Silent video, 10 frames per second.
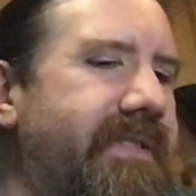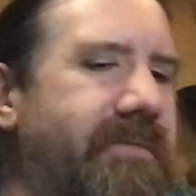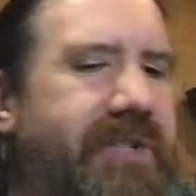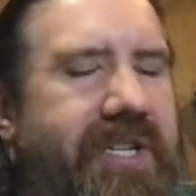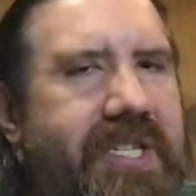
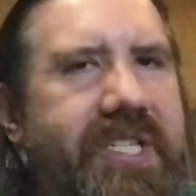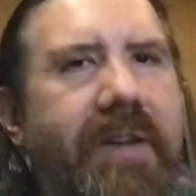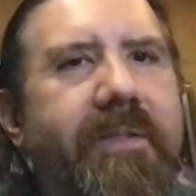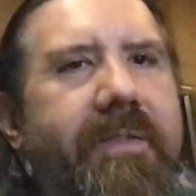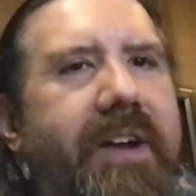From 6 to
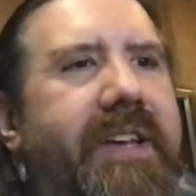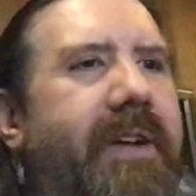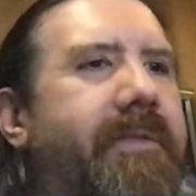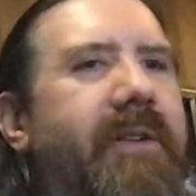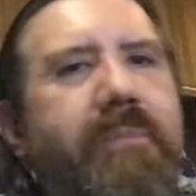7, very
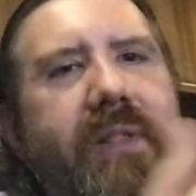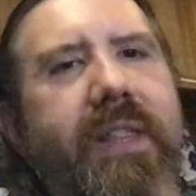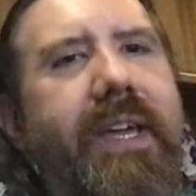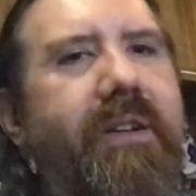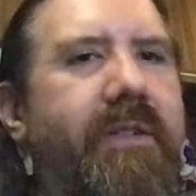different,
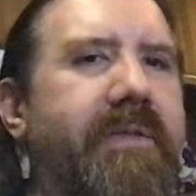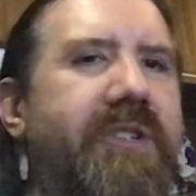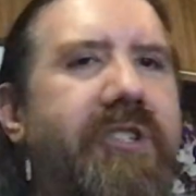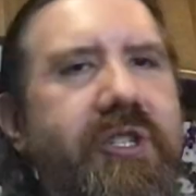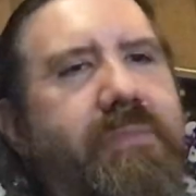polygonal
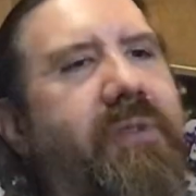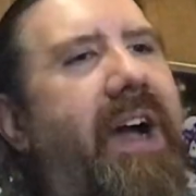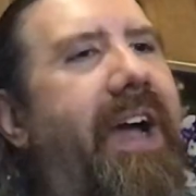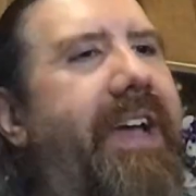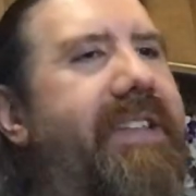versus
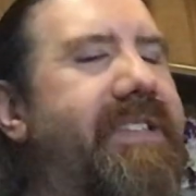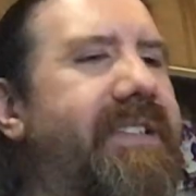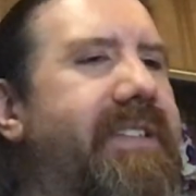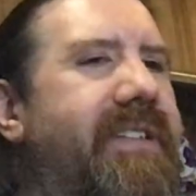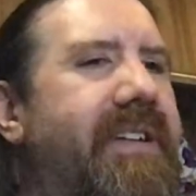sprites
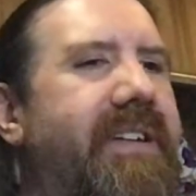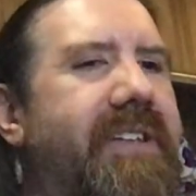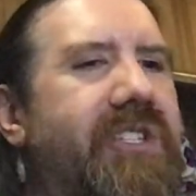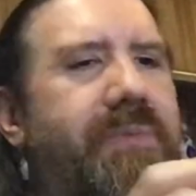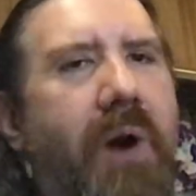and
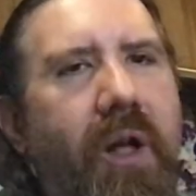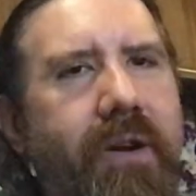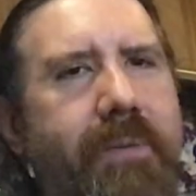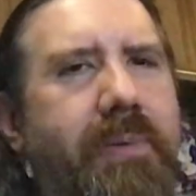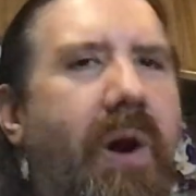
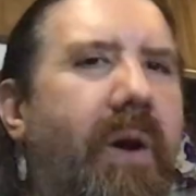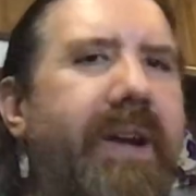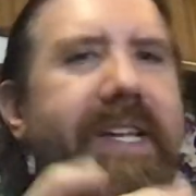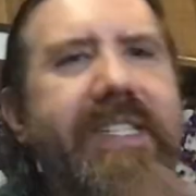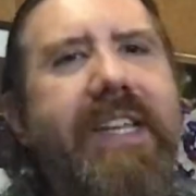smaller
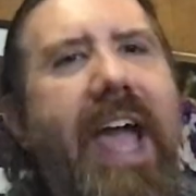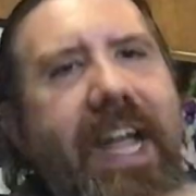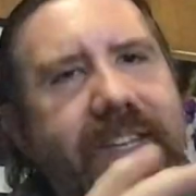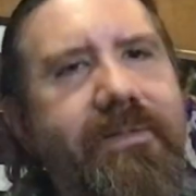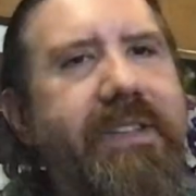parties and
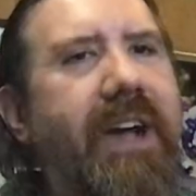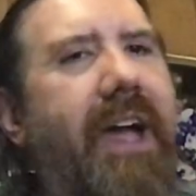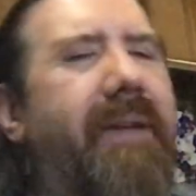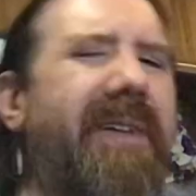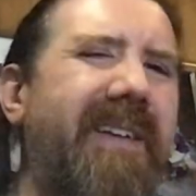active
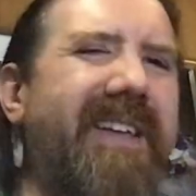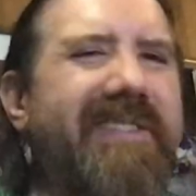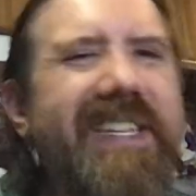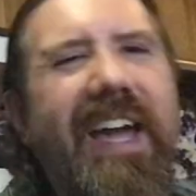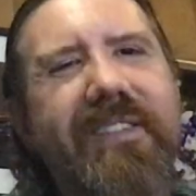time. Yeah, it
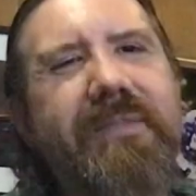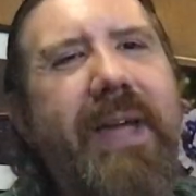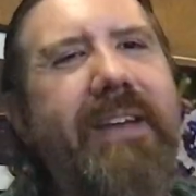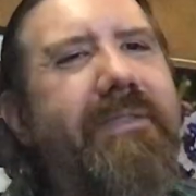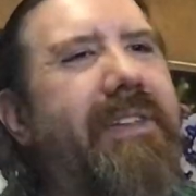was kind of some
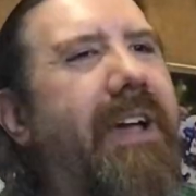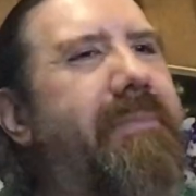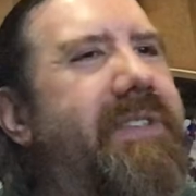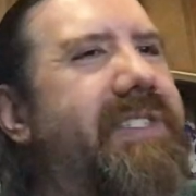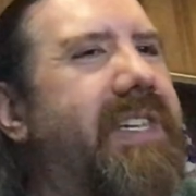active time
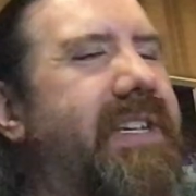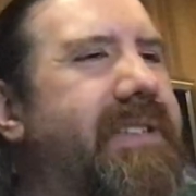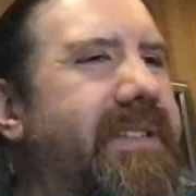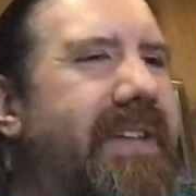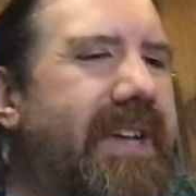in
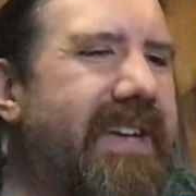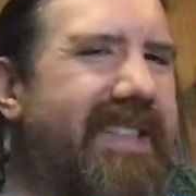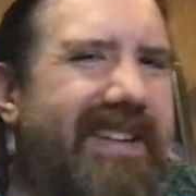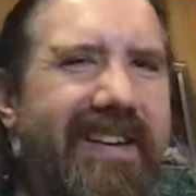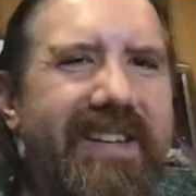6.
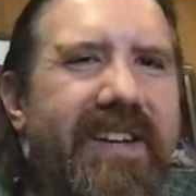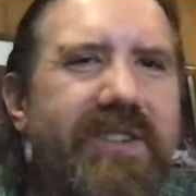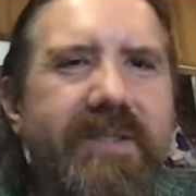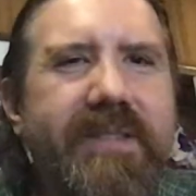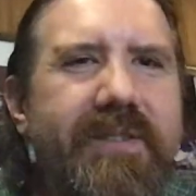And
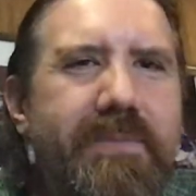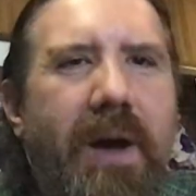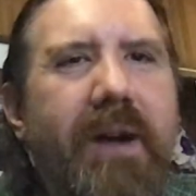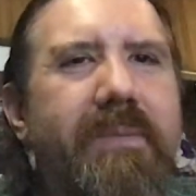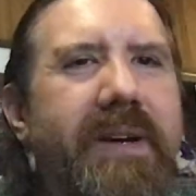Here's
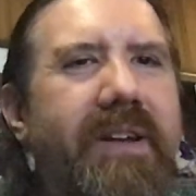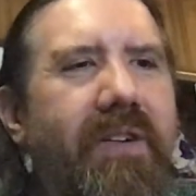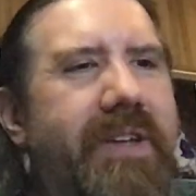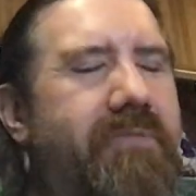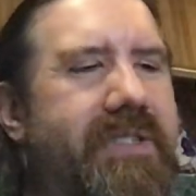Bahamut.
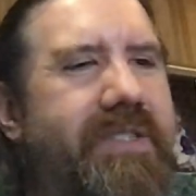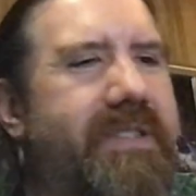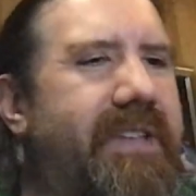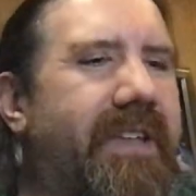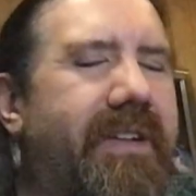Oh, he was
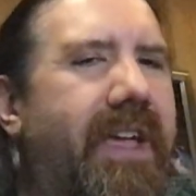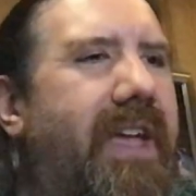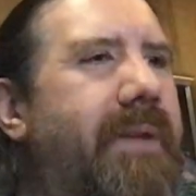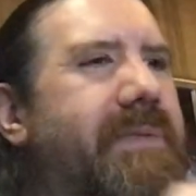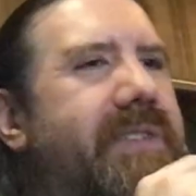in the other
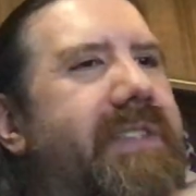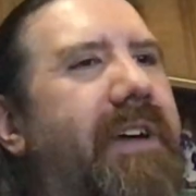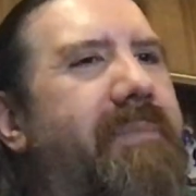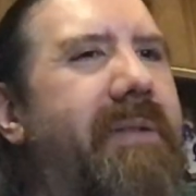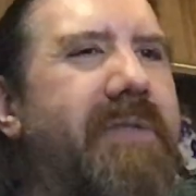games and
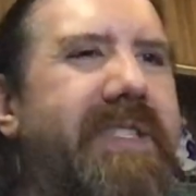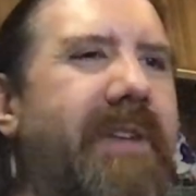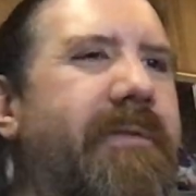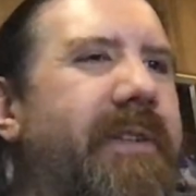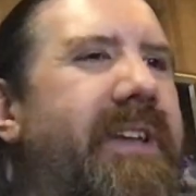stuff, but it was
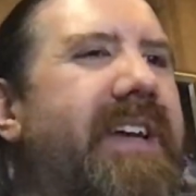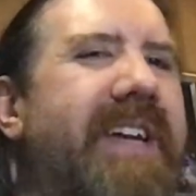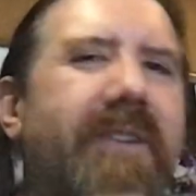different.